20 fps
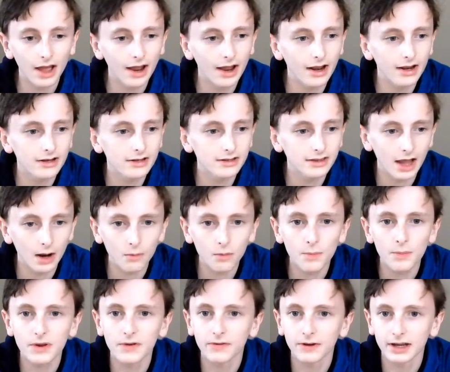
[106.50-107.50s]
and that
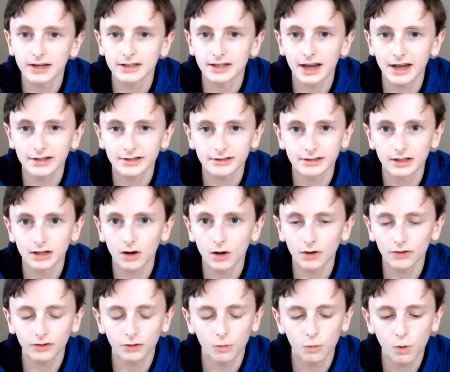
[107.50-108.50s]
would be fantastic.
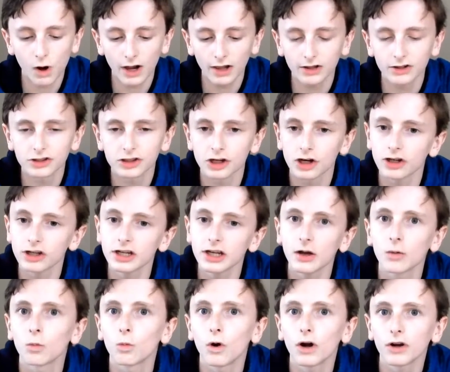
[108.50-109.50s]
Also, wireless
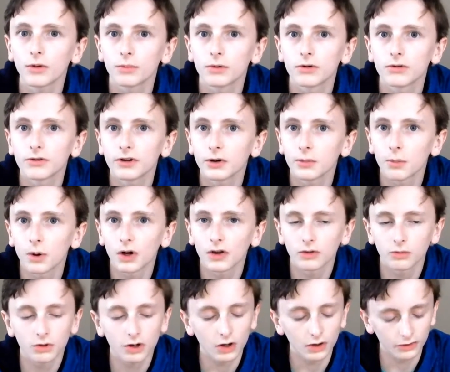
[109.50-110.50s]
charging and waterproof
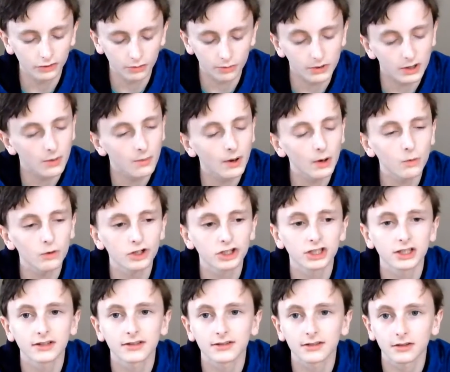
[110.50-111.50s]
EarPods would also be on my
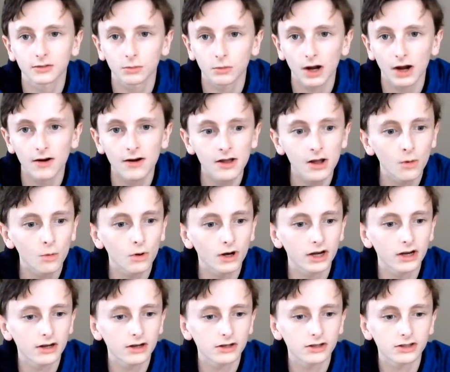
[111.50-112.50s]
wish list as well,
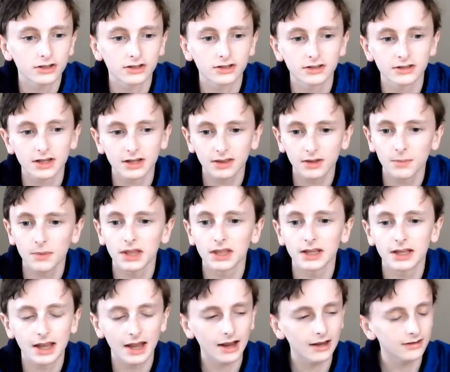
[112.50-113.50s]
where you could just stick them in
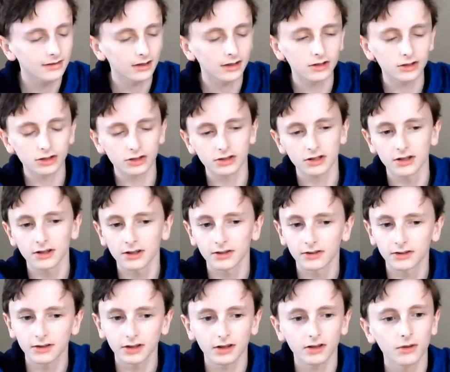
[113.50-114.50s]
the case and just
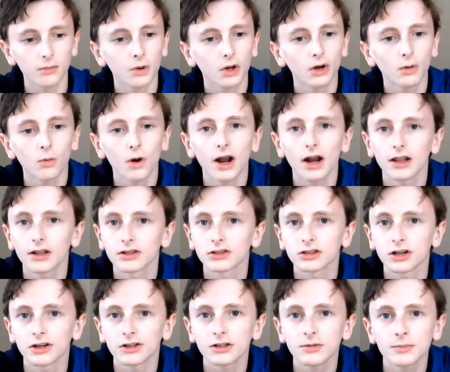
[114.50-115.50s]
stick them on a wireless
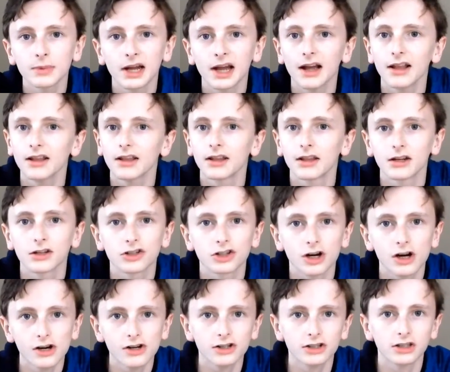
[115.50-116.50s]
charging pad and they're
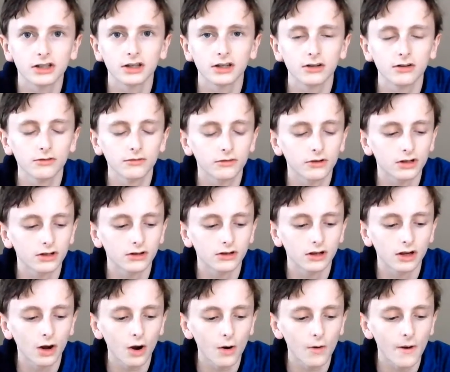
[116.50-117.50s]
charged and they're good for you
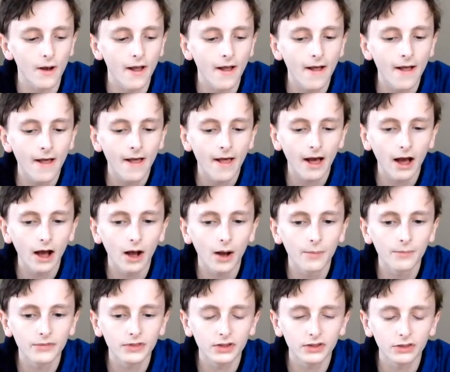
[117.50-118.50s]
to go.
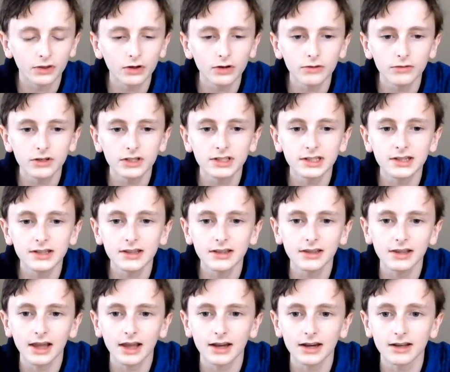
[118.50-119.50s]
The third
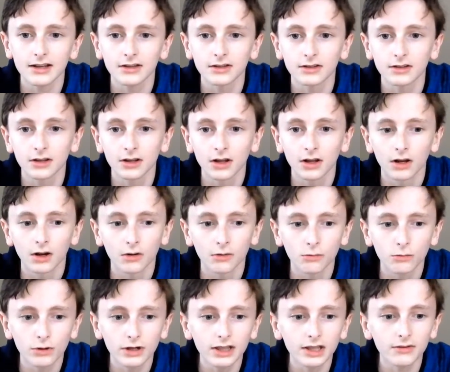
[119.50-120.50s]
reason that is
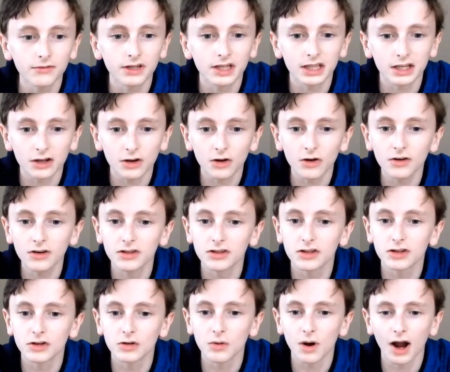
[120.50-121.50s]
really good
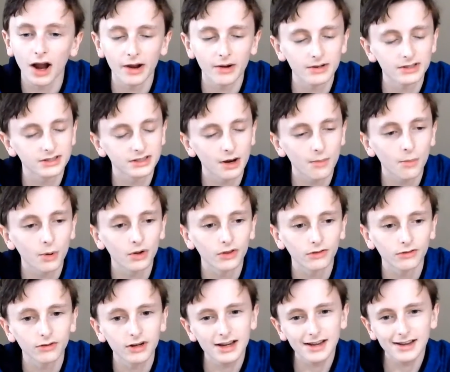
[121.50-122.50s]
to iOS 10.3,